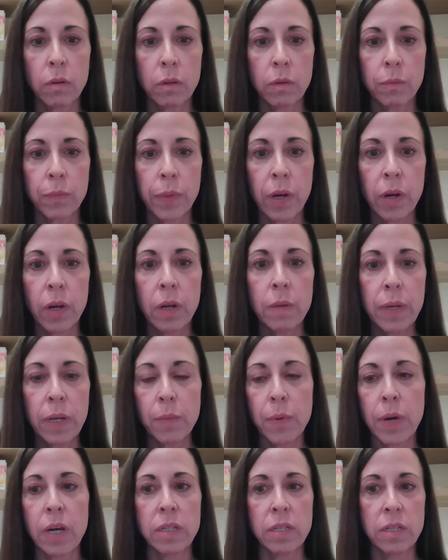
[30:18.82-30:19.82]

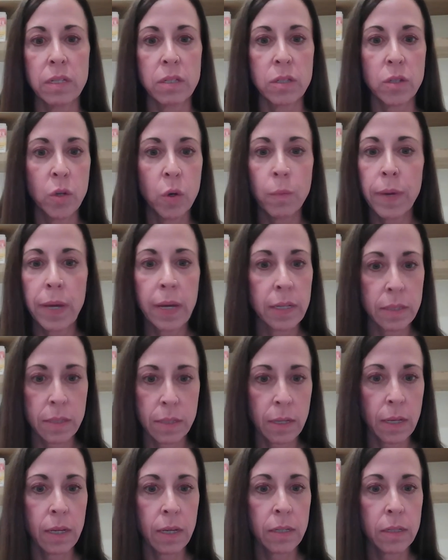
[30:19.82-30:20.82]
perimenopause is no man's
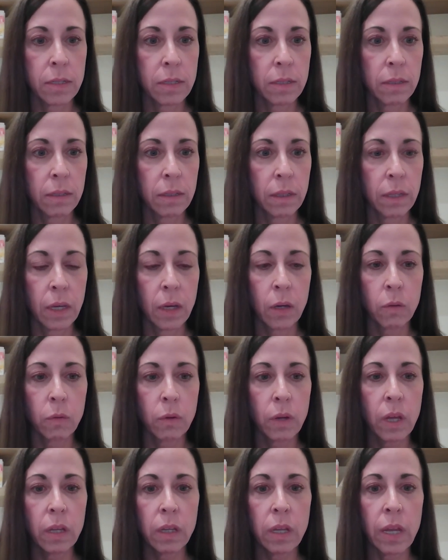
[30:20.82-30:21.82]
land. Like,
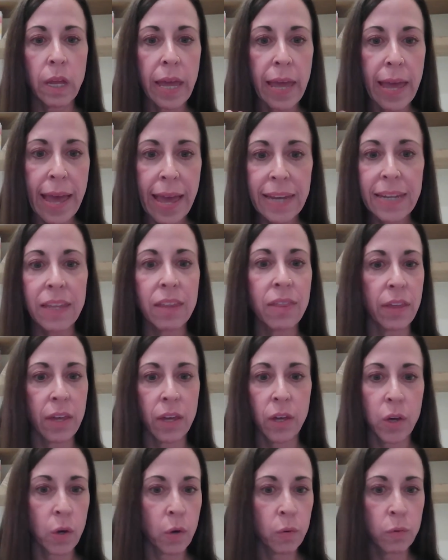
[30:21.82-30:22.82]

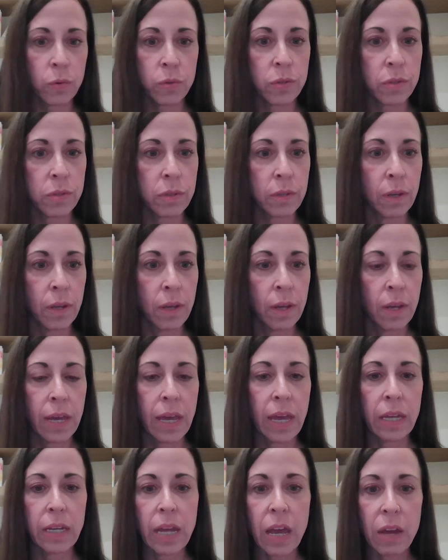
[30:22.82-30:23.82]
anything goes.
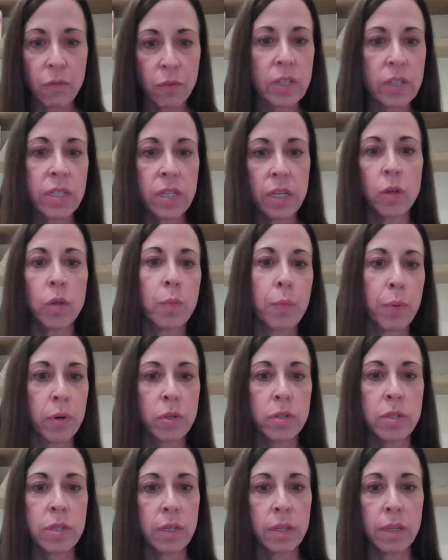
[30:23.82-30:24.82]
And every single
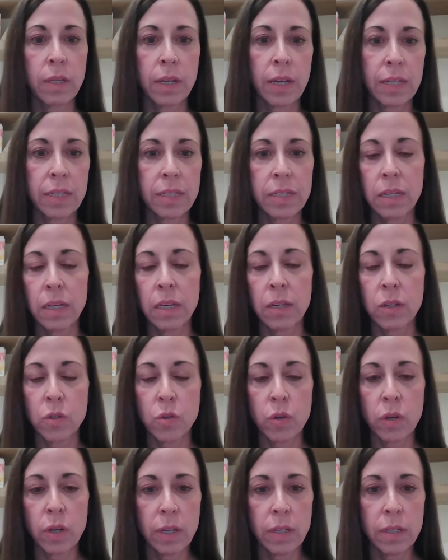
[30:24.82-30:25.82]
person that I see and
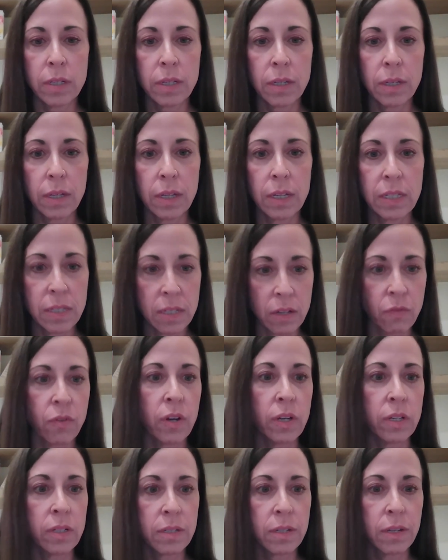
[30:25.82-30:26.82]
treat is
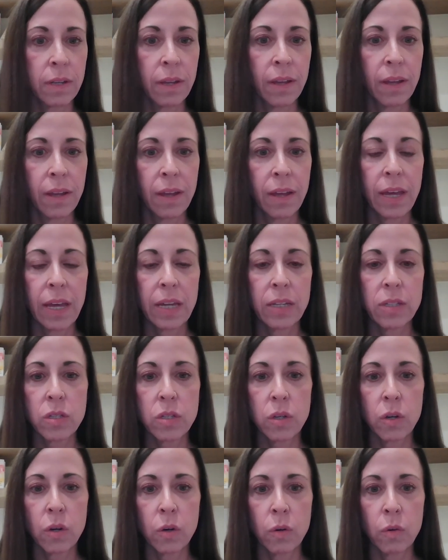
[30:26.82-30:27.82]
different. And
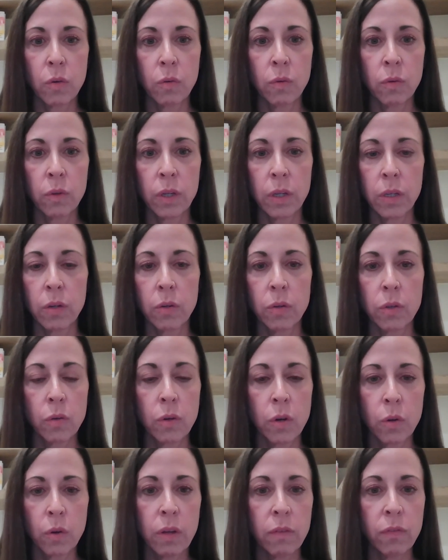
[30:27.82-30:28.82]
so, you
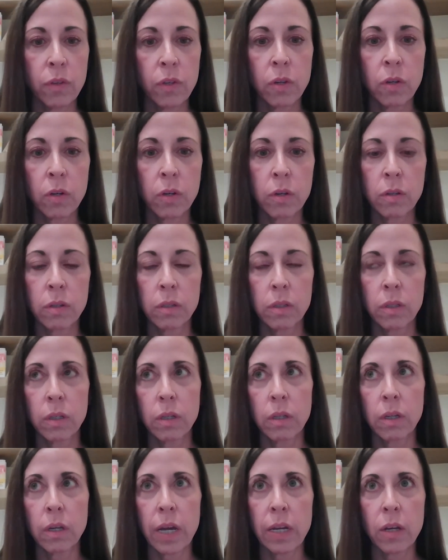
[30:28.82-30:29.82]
go, if your
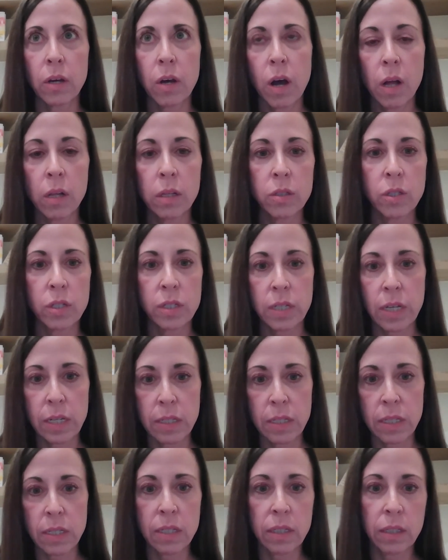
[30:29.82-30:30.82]
gynecologist
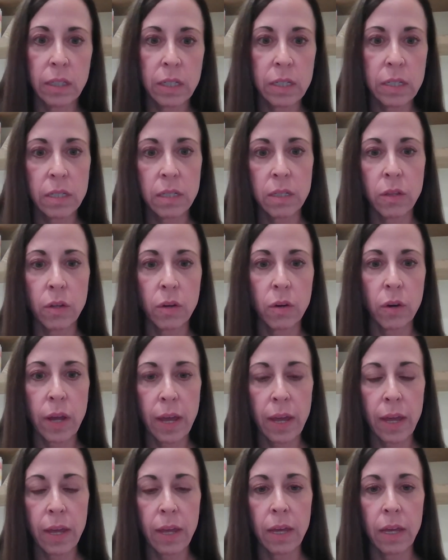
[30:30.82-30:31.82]
has this list in their
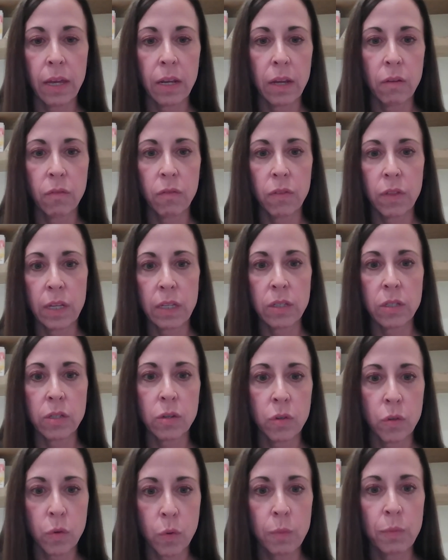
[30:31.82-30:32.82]
head of things
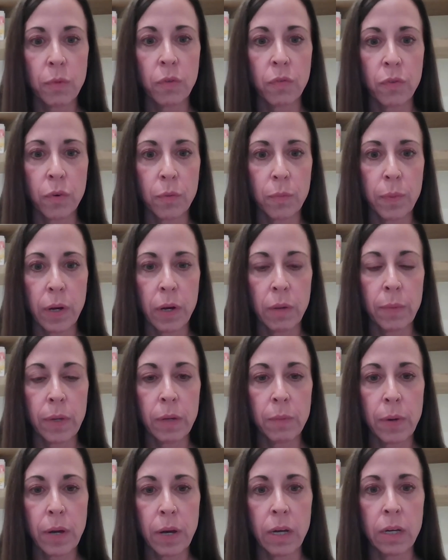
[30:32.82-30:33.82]
that are normal for
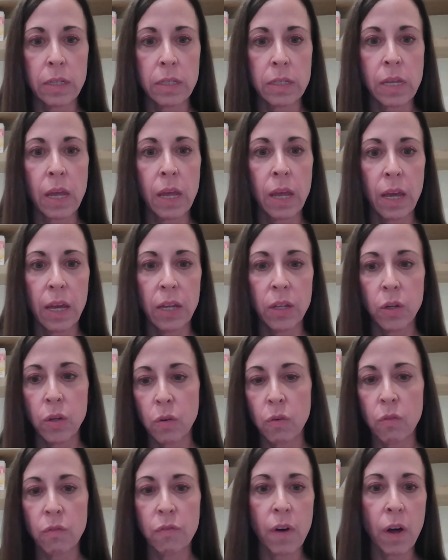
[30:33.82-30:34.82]
perimenopause and you
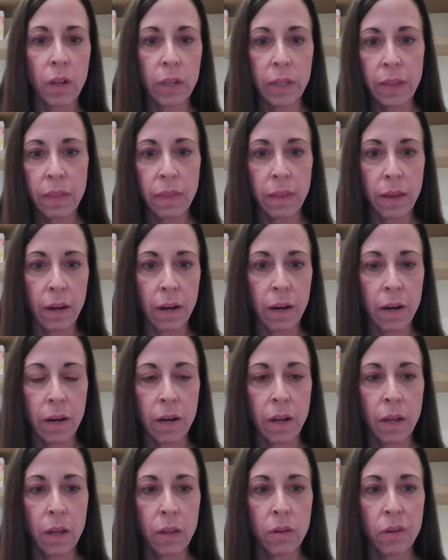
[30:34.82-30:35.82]
don't fall in
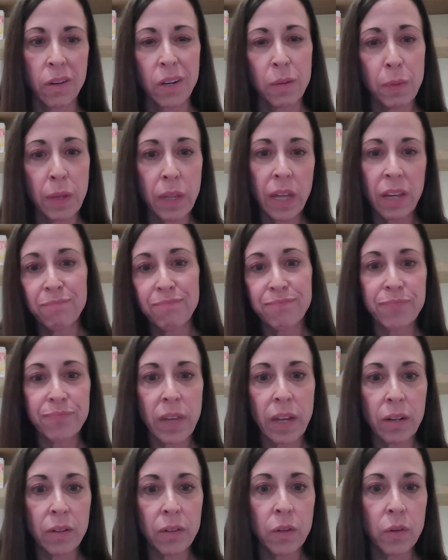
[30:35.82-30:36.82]
there, they're going to be like,
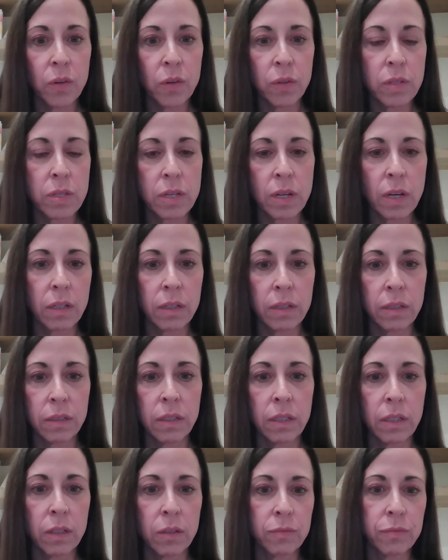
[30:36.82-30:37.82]
I don't know, it's not,
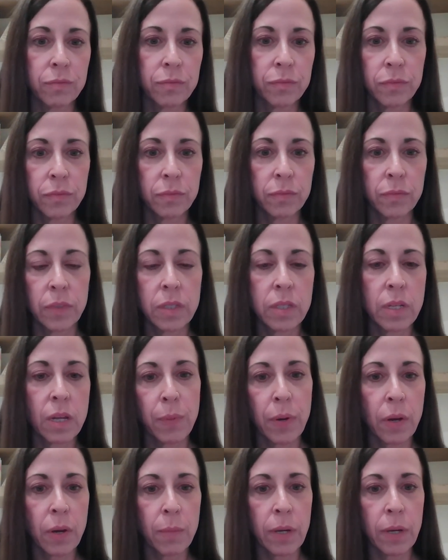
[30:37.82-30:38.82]
it's
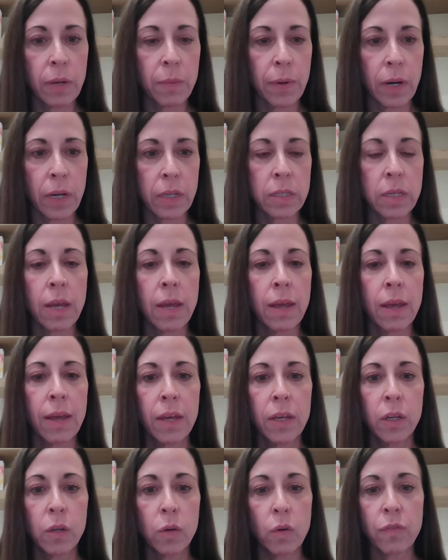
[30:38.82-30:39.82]
not perimenopause.
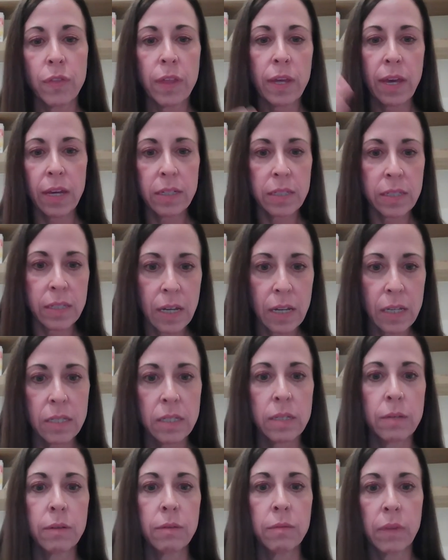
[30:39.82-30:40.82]
If they can't test
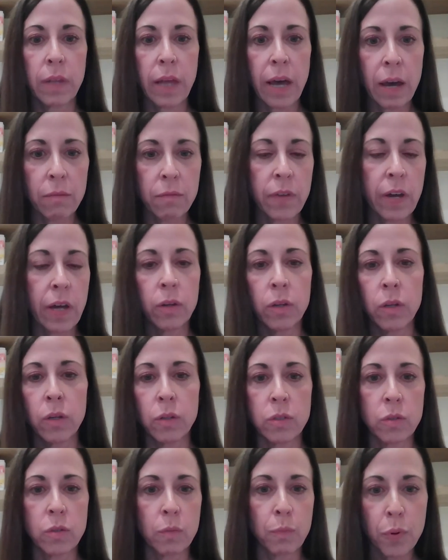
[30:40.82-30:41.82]
a lab value
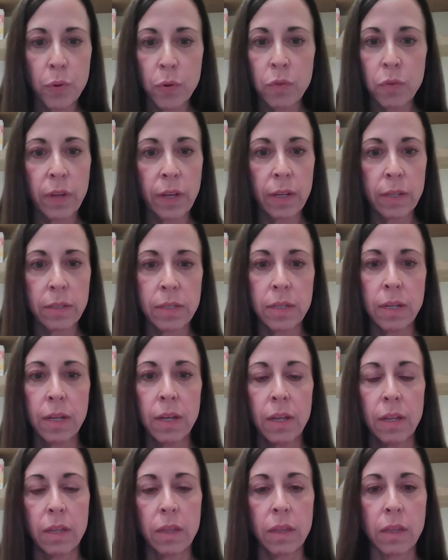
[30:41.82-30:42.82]
to prove it,
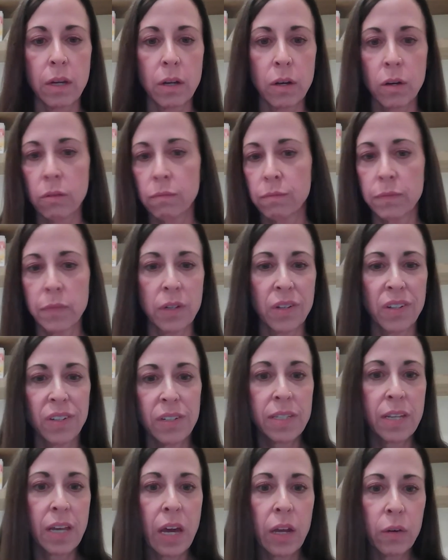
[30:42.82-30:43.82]
they're going to
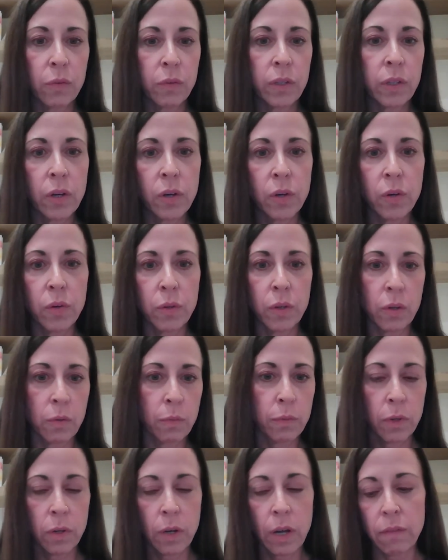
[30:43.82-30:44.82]
say, I don't really know,
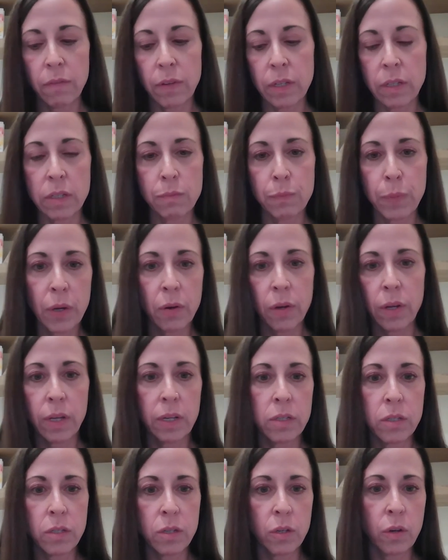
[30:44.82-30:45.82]
you're having
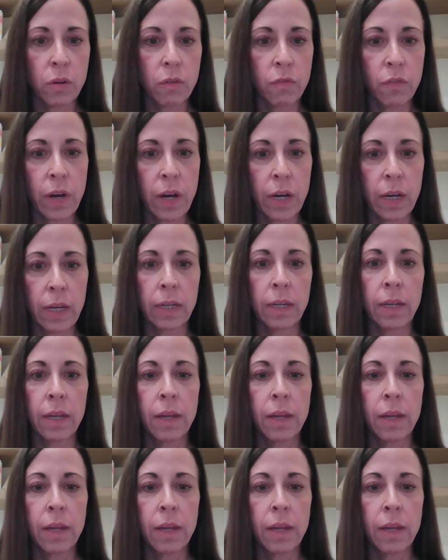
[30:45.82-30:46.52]
periods, so you're fine.